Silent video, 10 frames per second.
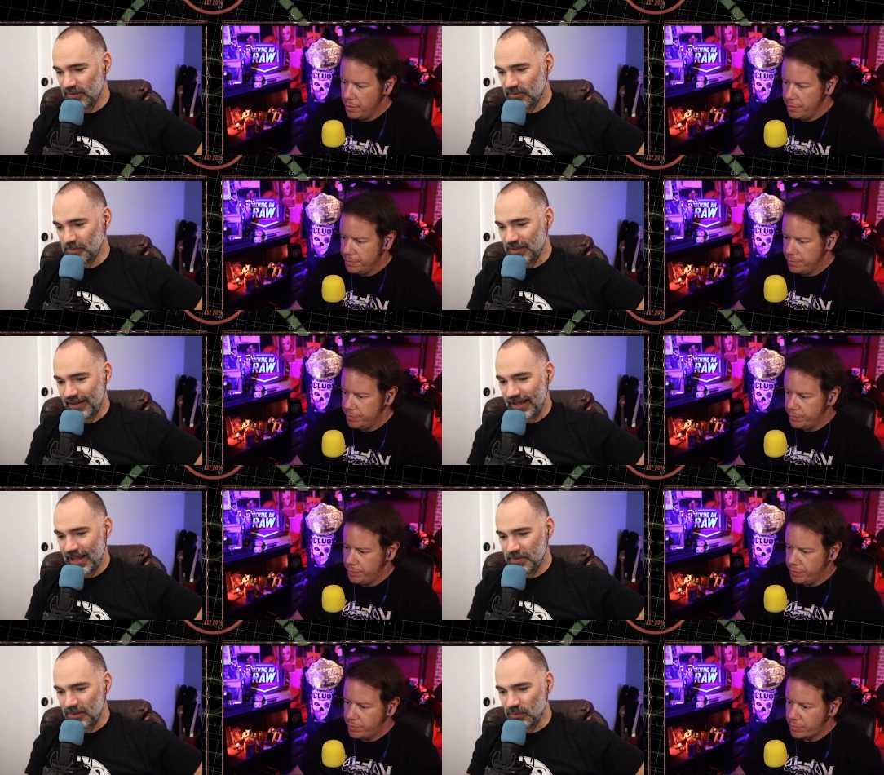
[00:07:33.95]
Speaker 1: to be
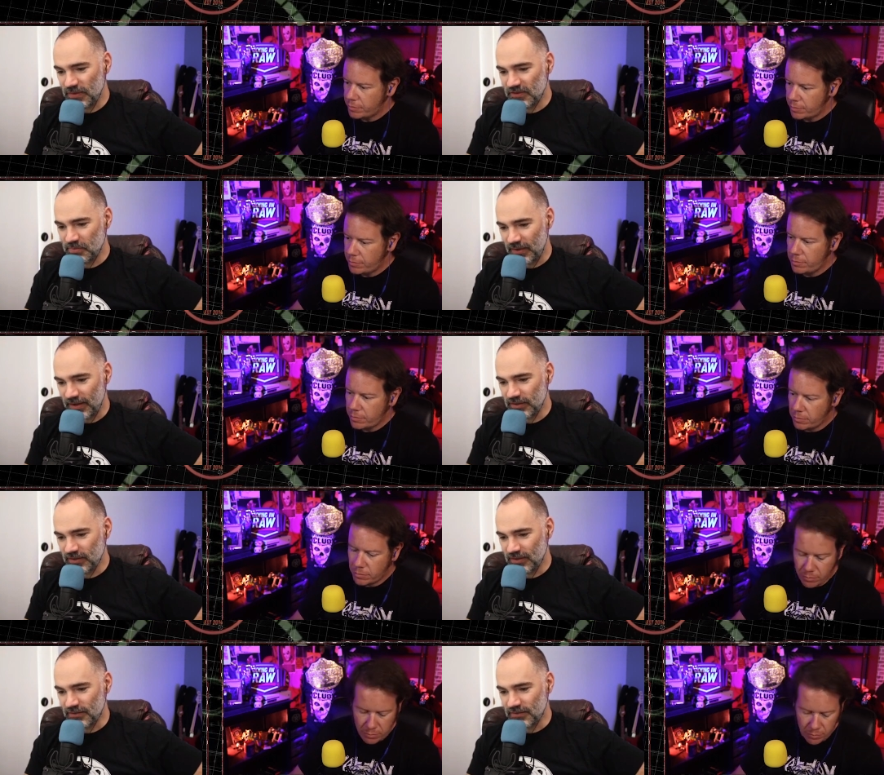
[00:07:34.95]
unhappy with the spot,
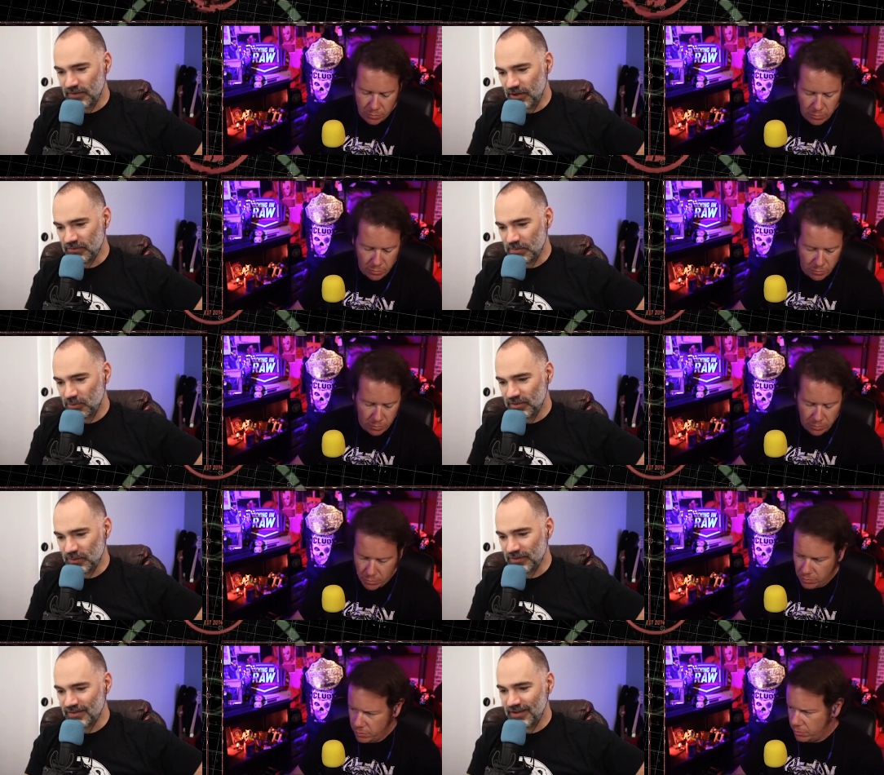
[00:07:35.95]
Guevara reportedly
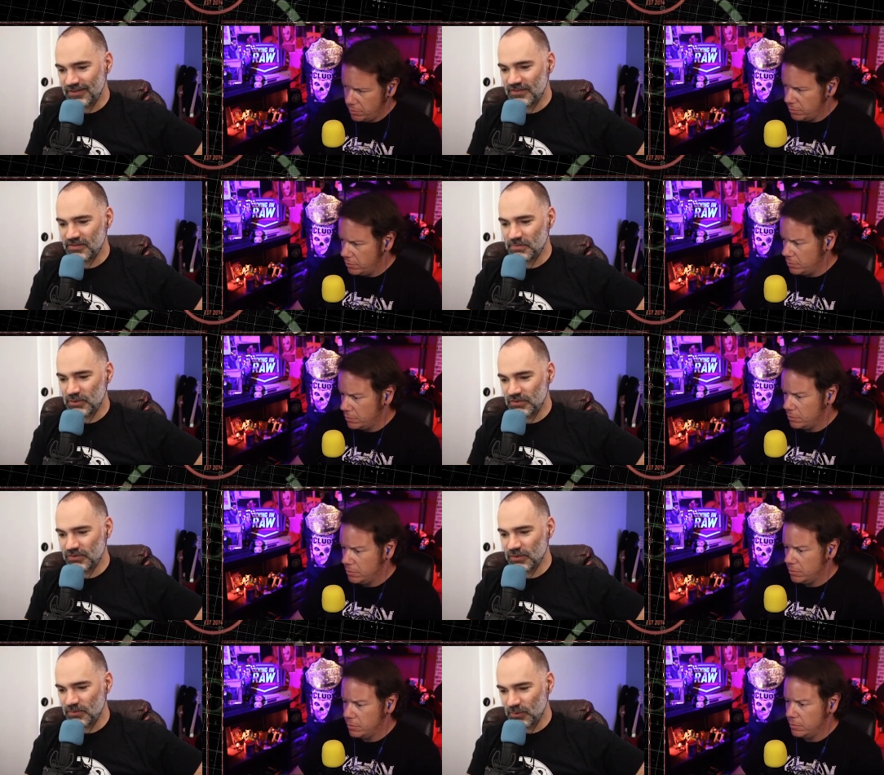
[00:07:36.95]
was not supposed
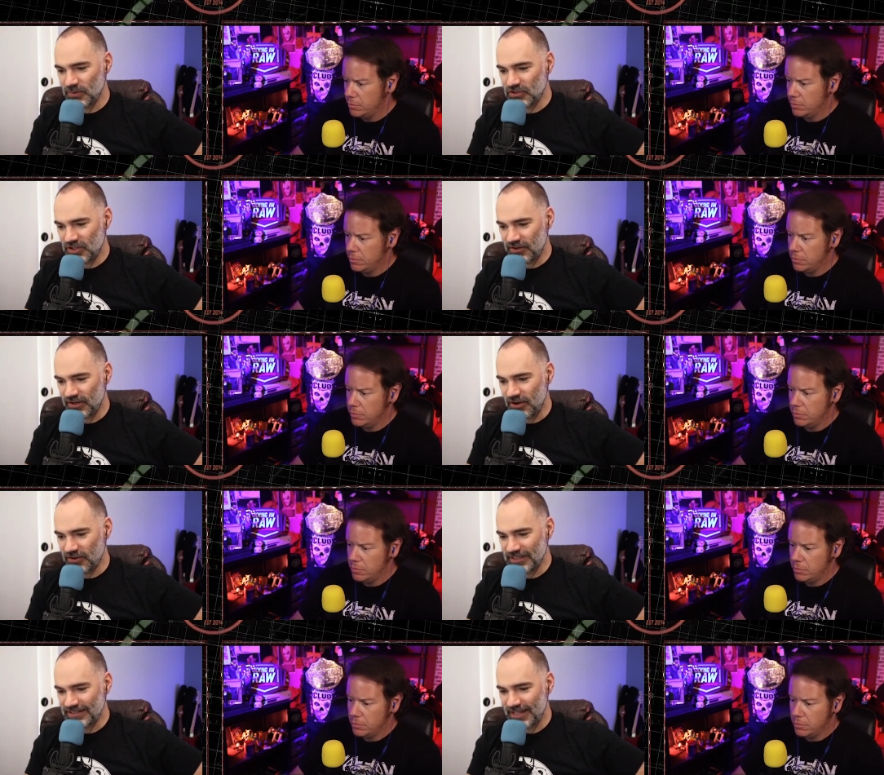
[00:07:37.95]
to throw the chair at
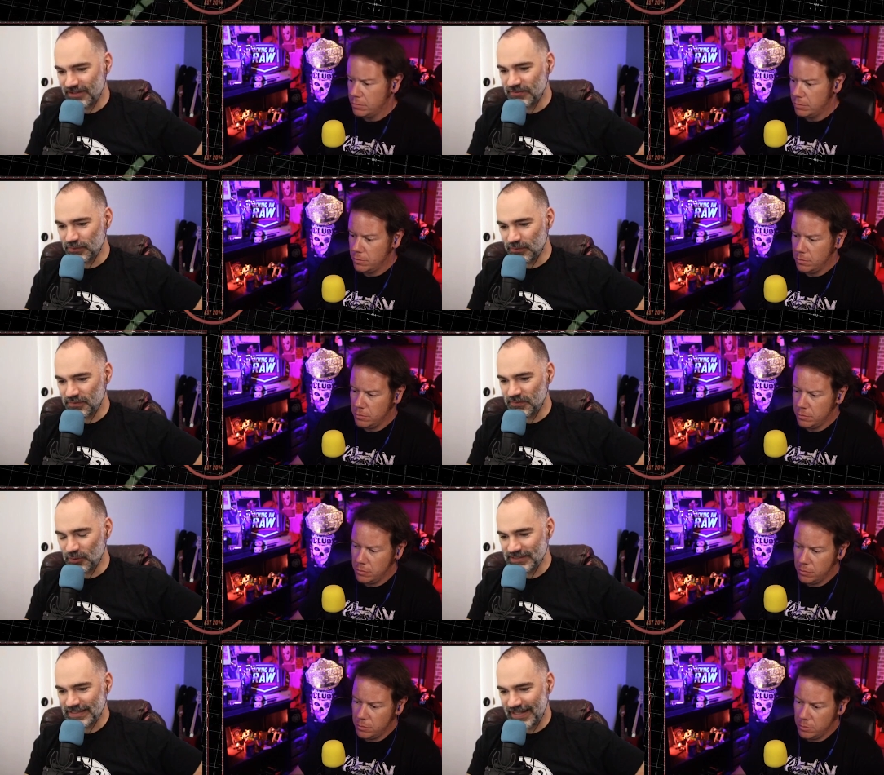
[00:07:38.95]
Hardy's head full
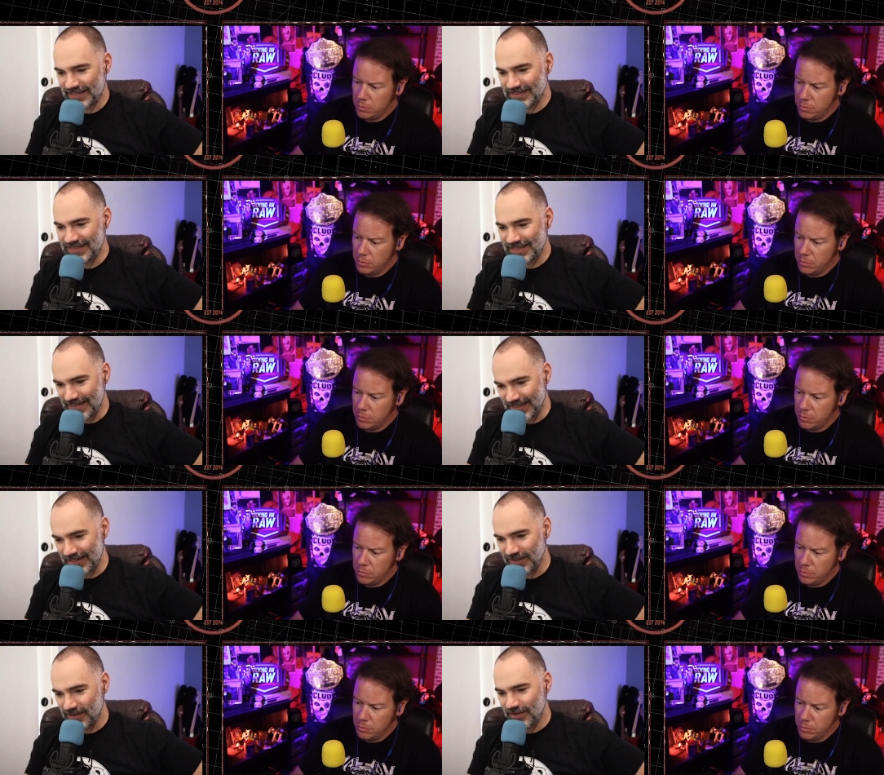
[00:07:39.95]
force as he
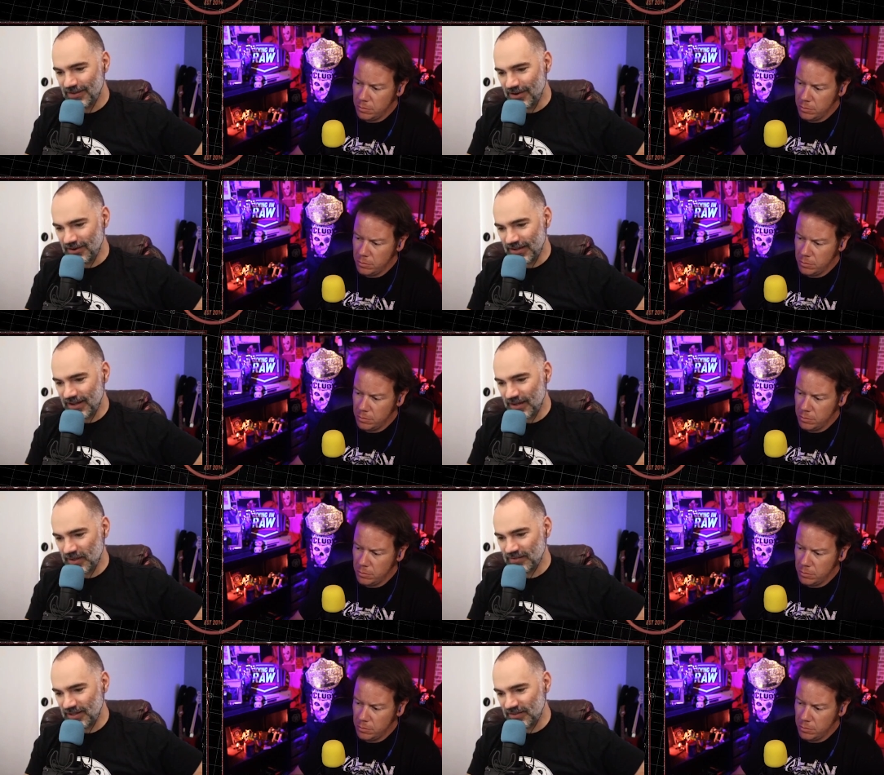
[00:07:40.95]
did. Hardy got
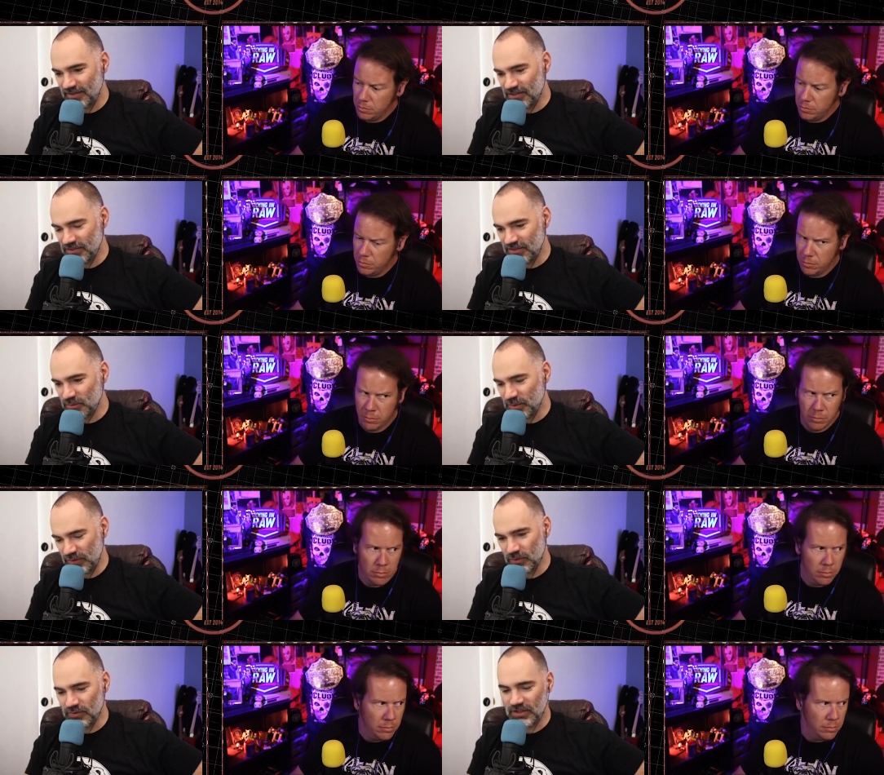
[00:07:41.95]
about 10 stitches when it
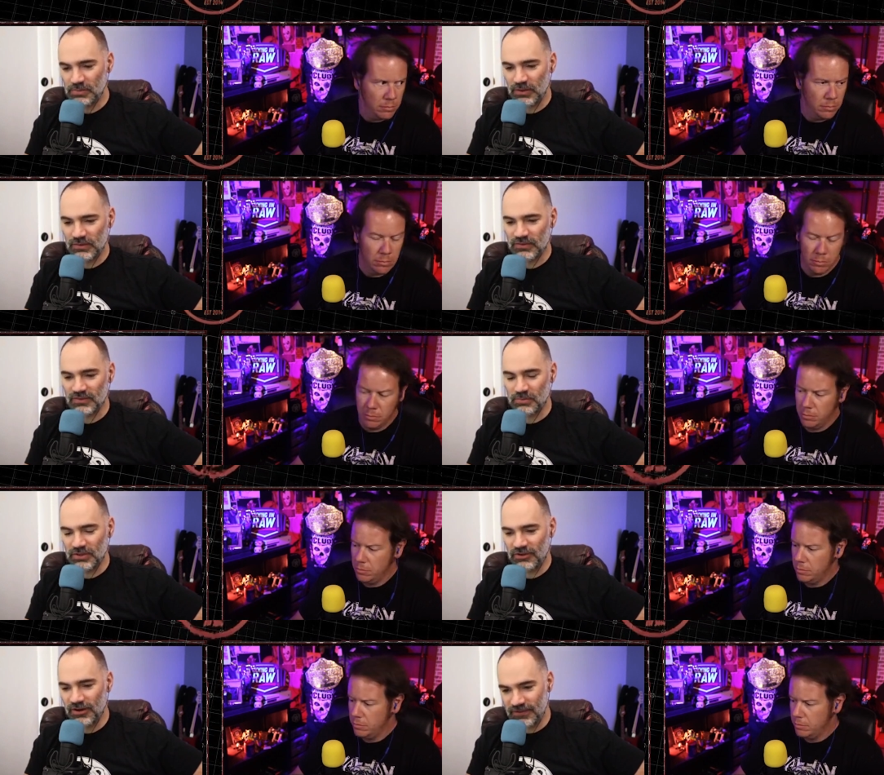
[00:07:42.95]
was over, and he posted some
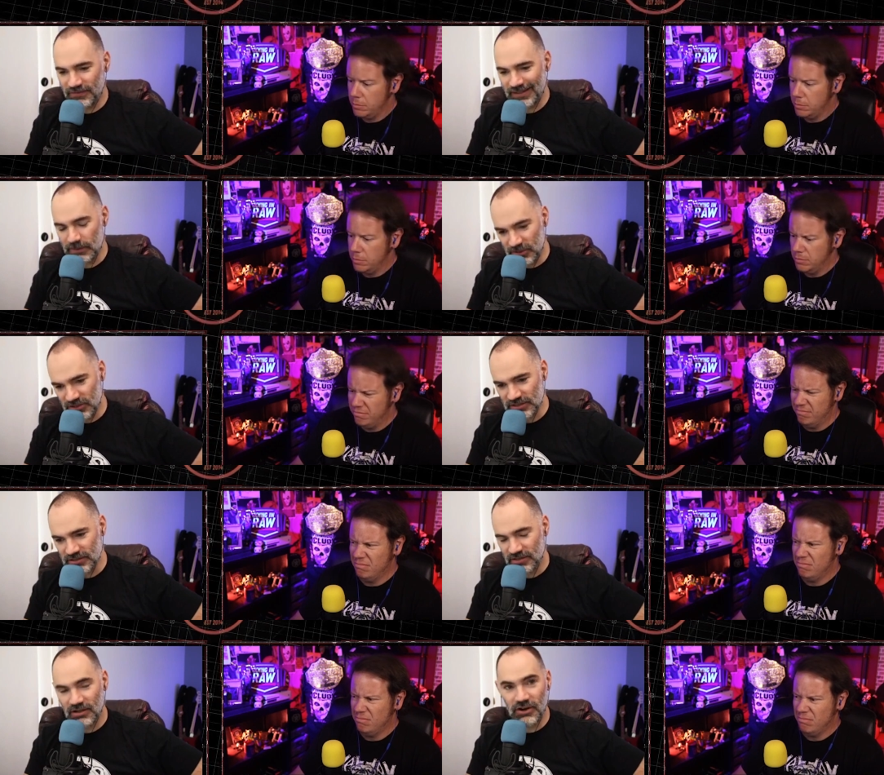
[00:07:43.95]
pretty graphic images.
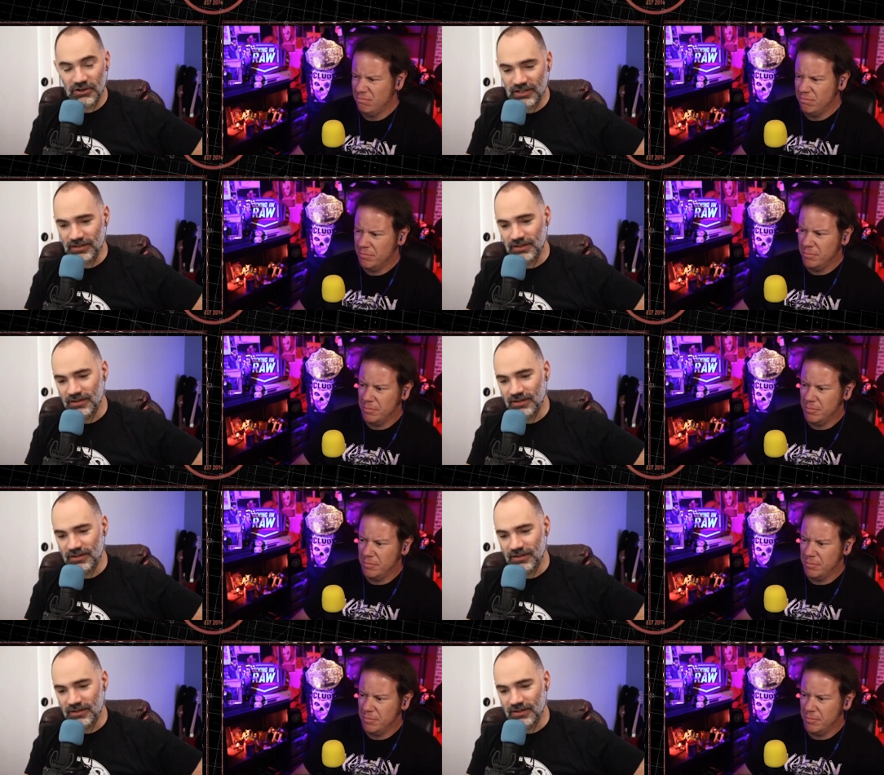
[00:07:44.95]
Mm. Hardy did